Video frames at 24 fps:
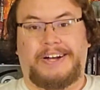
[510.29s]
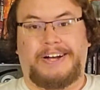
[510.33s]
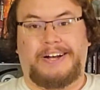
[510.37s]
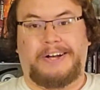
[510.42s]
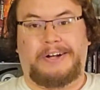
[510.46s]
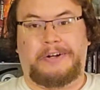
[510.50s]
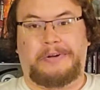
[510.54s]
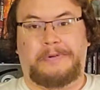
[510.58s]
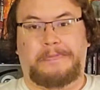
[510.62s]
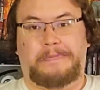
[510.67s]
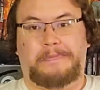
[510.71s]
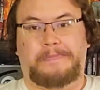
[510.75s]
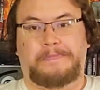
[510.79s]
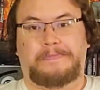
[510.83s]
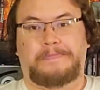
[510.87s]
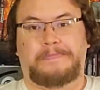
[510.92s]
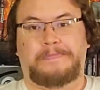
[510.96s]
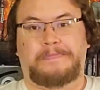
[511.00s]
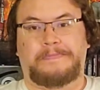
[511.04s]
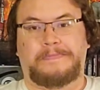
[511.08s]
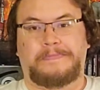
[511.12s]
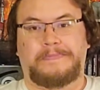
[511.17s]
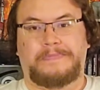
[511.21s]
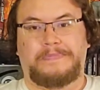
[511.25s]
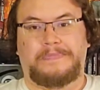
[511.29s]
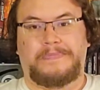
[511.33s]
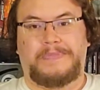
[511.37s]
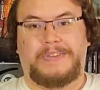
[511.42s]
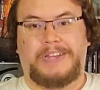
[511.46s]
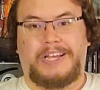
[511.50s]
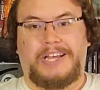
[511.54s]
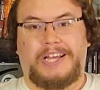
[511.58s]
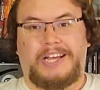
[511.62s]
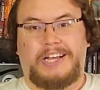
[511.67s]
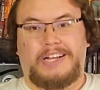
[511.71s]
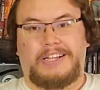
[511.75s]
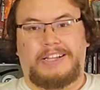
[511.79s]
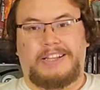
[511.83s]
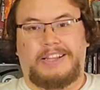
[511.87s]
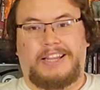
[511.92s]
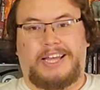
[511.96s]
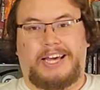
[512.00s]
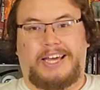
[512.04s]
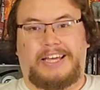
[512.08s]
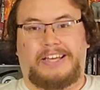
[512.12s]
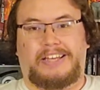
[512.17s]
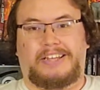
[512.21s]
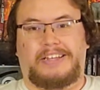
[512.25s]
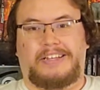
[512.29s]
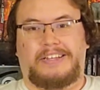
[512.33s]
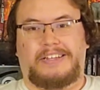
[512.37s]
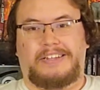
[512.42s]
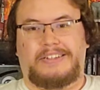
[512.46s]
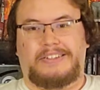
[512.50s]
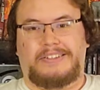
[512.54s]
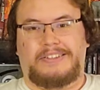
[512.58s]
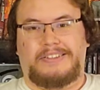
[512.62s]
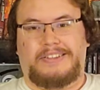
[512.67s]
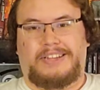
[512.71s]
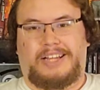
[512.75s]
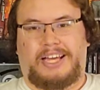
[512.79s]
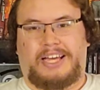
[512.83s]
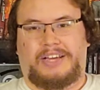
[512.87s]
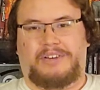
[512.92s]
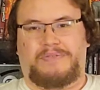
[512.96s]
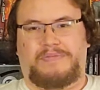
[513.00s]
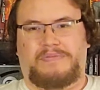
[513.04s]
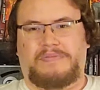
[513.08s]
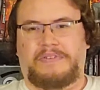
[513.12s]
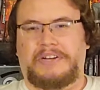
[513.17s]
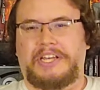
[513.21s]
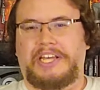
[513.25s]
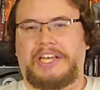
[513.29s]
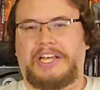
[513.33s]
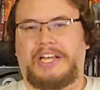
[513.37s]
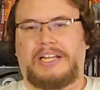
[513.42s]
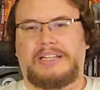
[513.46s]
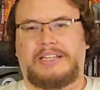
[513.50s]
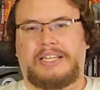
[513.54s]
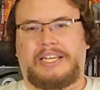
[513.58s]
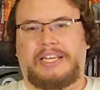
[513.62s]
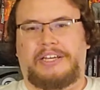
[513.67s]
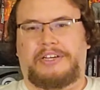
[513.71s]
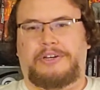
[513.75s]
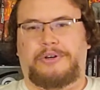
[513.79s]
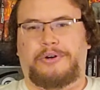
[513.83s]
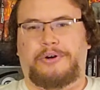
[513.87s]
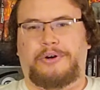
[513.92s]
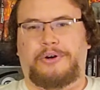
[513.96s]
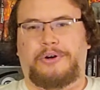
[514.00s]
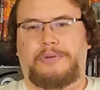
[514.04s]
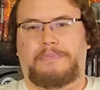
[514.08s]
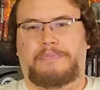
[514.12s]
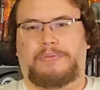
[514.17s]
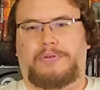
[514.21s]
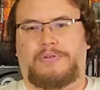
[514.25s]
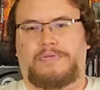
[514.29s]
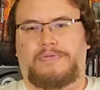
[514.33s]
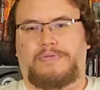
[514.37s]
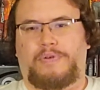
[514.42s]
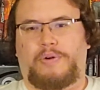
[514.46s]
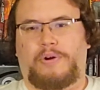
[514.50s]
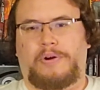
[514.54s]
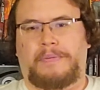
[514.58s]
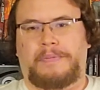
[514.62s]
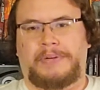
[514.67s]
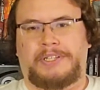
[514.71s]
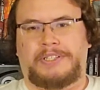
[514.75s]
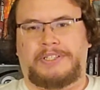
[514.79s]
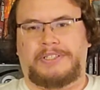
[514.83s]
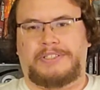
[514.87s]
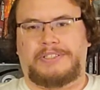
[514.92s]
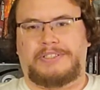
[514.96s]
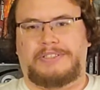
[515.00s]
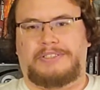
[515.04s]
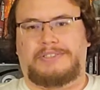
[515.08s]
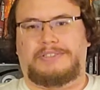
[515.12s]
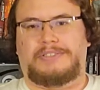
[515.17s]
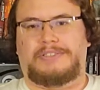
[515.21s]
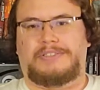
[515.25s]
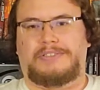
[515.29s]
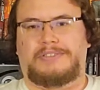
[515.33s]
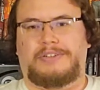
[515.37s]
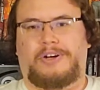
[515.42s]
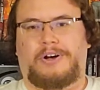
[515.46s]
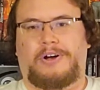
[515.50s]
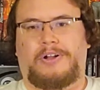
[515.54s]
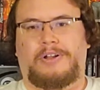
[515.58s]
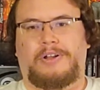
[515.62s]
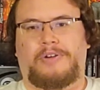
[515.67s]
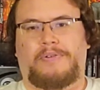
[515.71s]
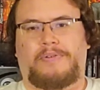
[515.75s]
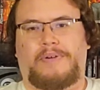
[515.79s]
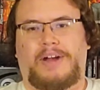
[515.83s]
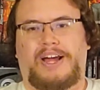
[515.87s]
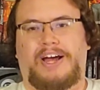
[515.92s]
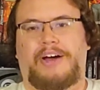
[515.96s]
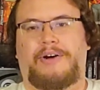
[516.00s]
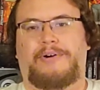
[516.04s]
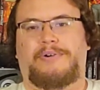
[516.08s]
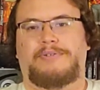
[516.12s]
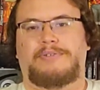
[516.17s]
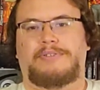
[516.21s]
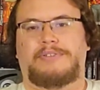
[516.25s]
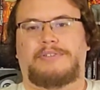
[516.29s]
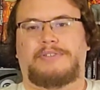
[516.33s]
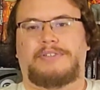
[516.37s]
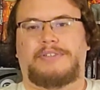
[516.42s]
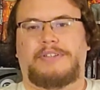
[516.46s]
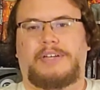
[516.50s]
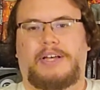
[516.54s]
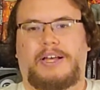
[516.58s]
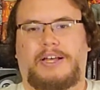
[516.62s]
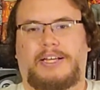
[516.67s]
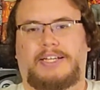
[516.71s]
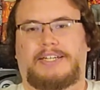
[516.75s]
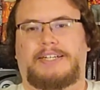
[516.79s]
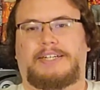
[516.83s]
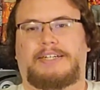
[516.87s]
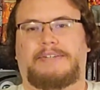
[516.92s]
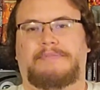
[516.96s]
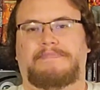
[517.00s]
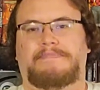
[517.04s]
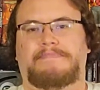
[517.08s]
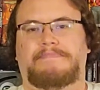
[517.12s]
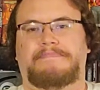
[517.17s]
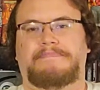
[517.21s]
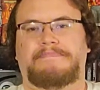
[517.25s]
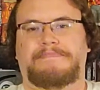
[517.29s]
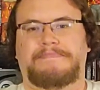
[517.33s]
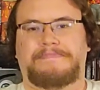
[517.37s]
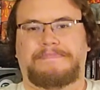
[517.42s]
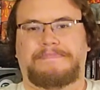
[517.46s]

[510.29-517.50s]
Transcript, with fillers: Um like like really good performances all around. Um,